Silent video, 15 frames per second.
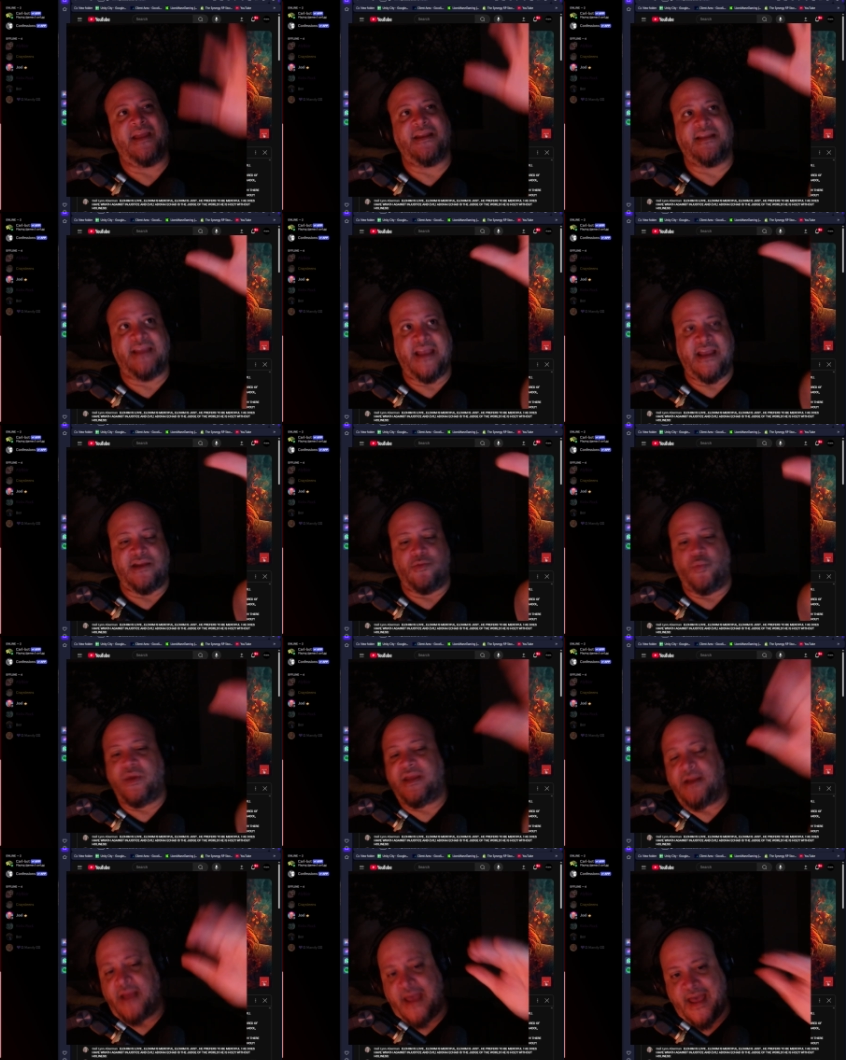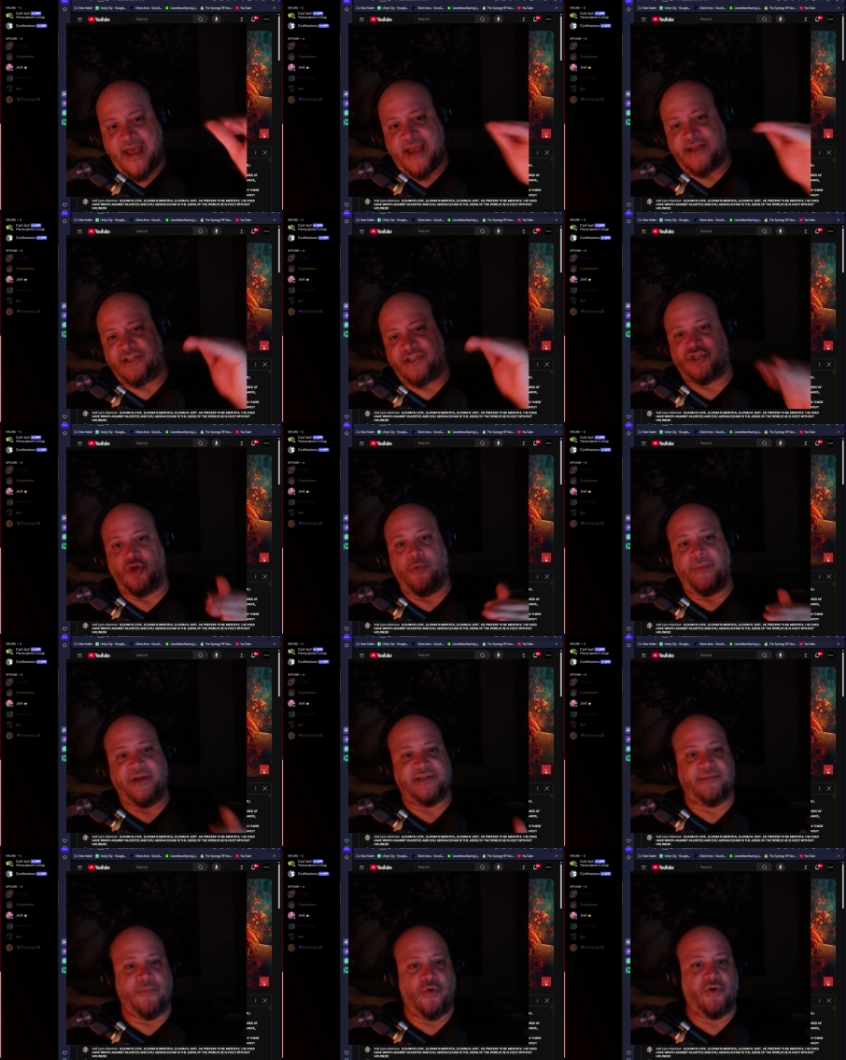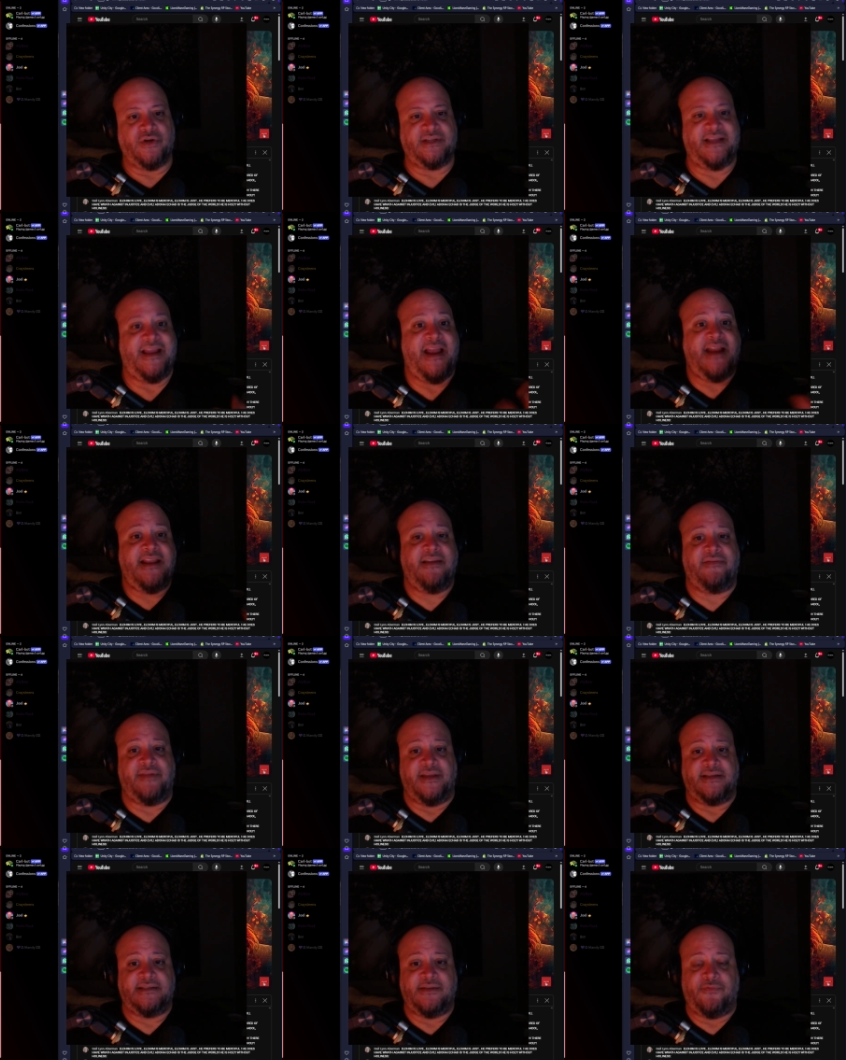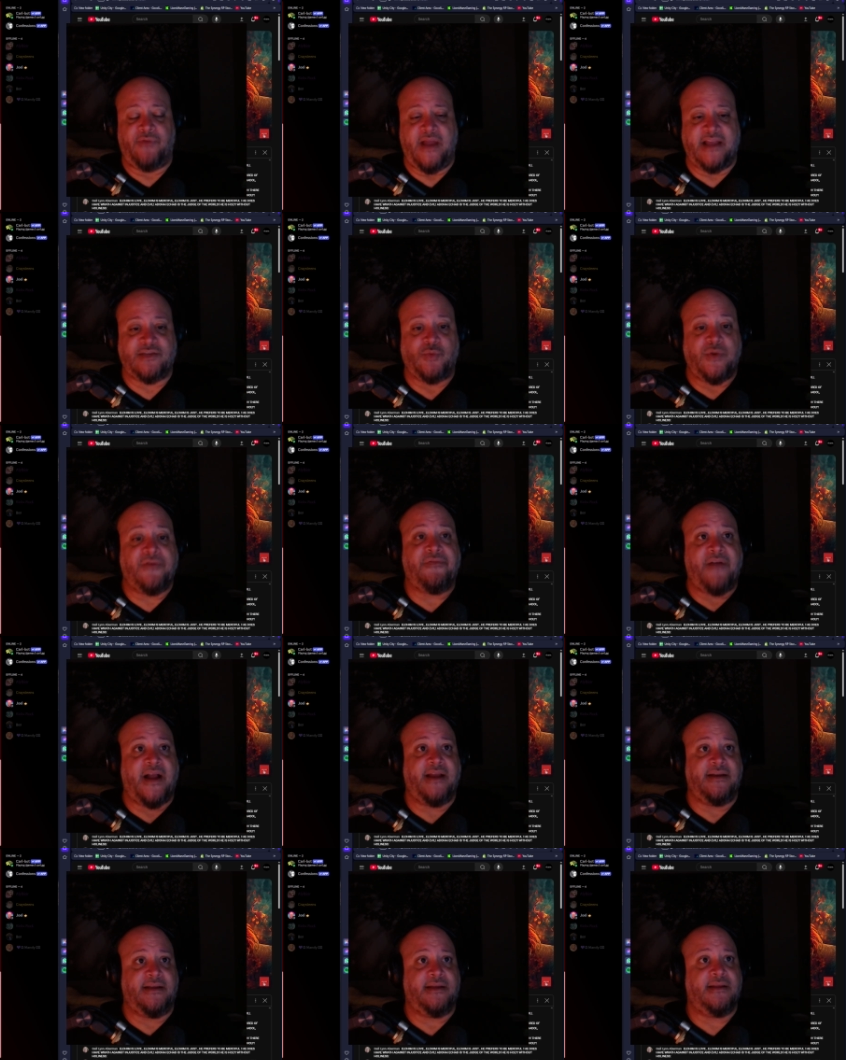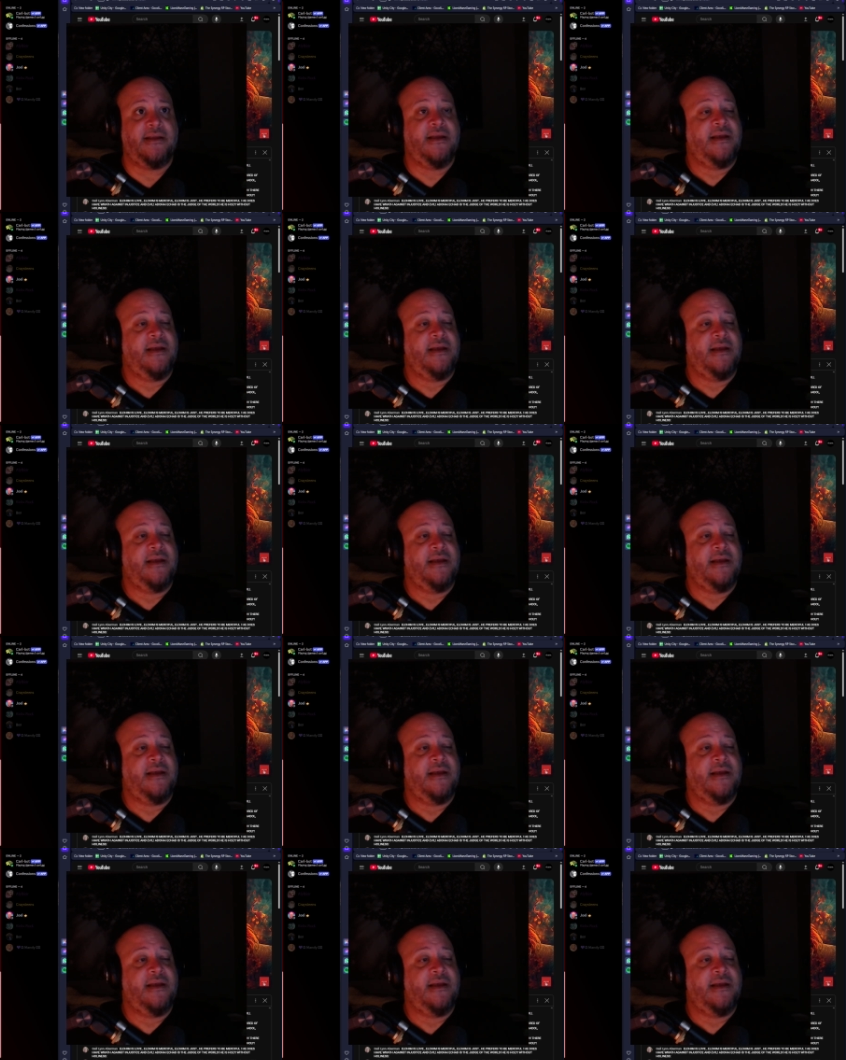And again, we can add so much more to any of this as we find it.